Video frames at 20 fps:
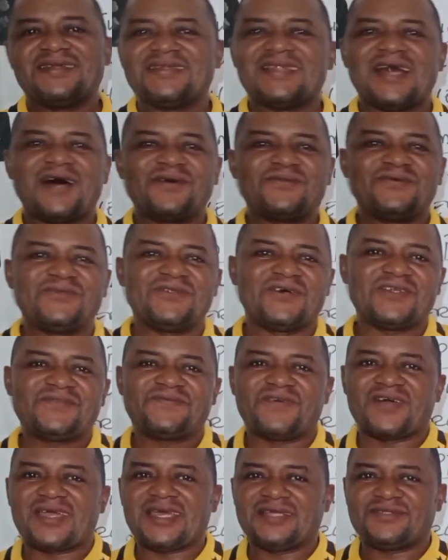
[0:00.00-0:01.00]
Now, do
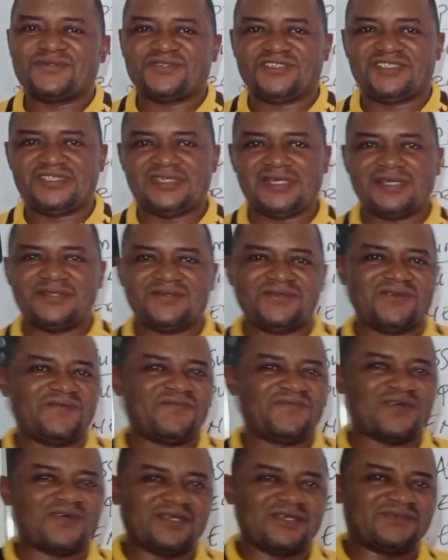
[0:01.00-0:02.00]
not forget to share, do
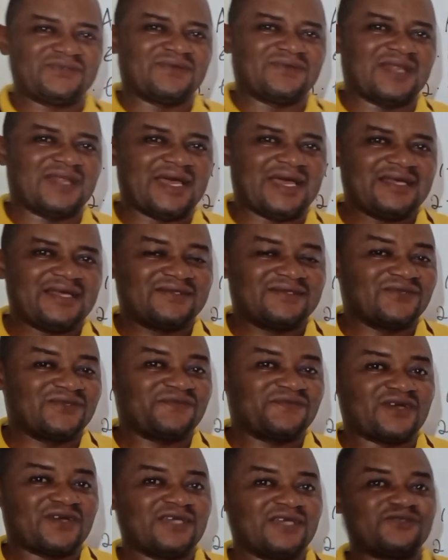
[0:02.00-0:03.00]
not forget to like, do
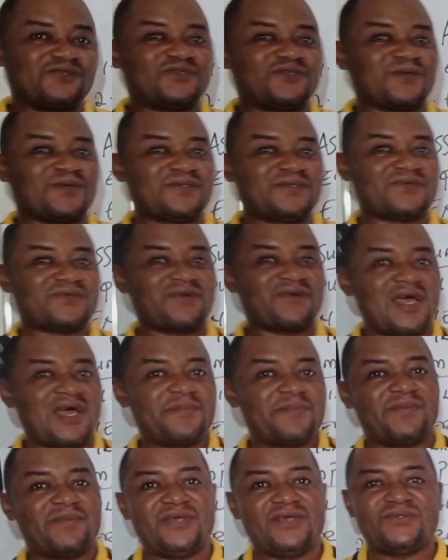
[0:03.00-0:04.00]
not forget to
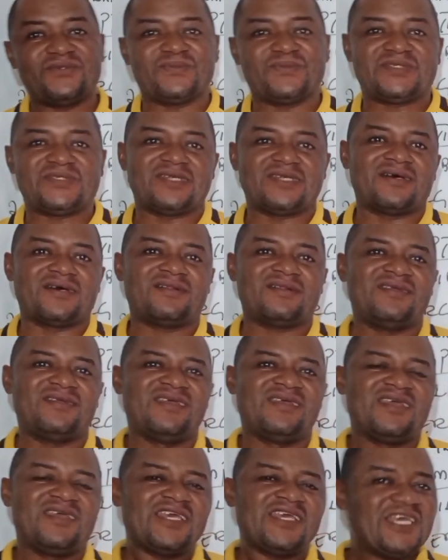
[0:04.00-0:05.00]
subscribe my YouTube channel
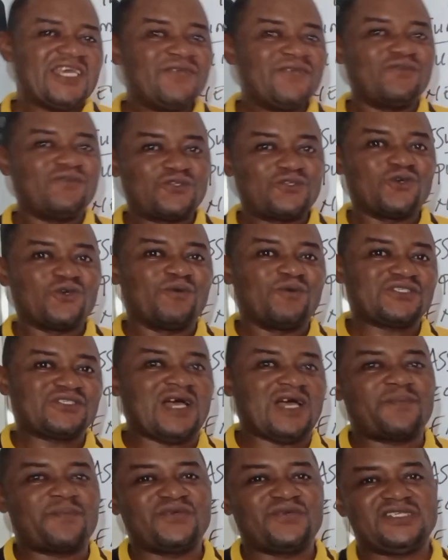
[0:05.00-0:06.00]
if you so much
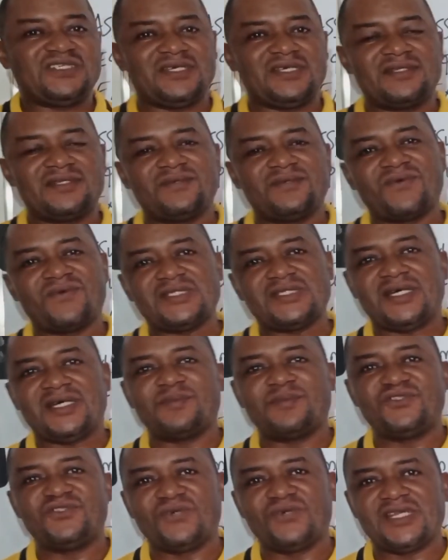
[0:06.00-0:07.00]
appreciate what
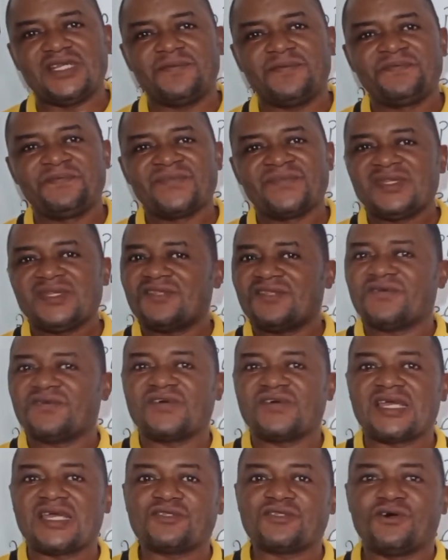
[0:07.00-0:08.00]
I'm doing. Do not
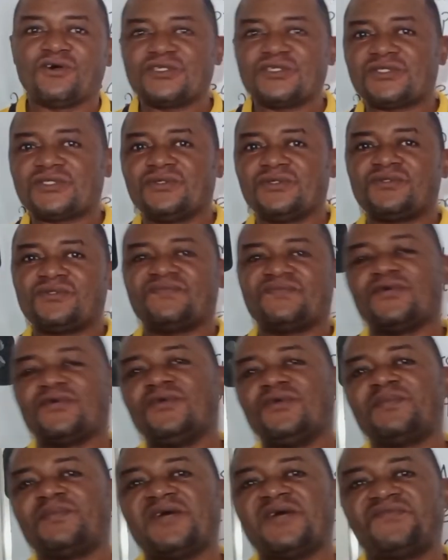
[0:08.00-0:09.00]
forget also to
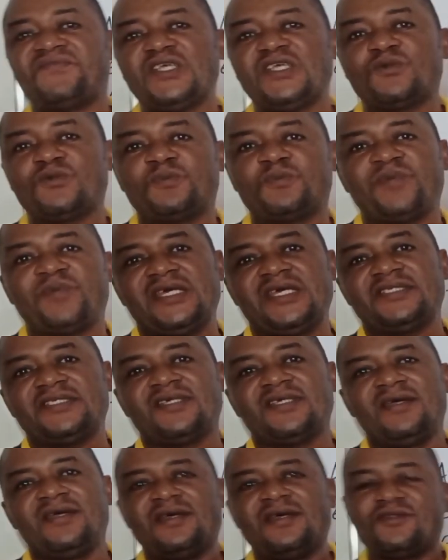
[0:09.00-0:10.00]
follow my Facebook
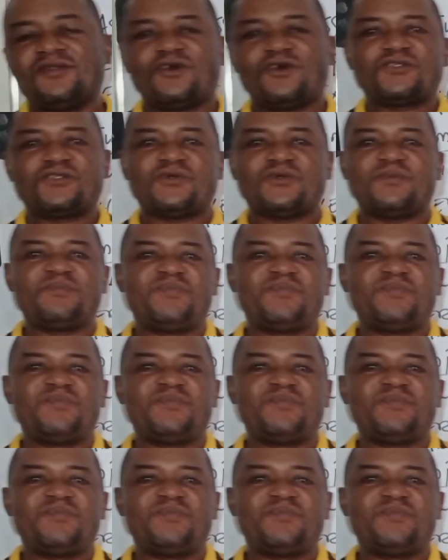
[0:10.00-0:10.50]
page, Dr.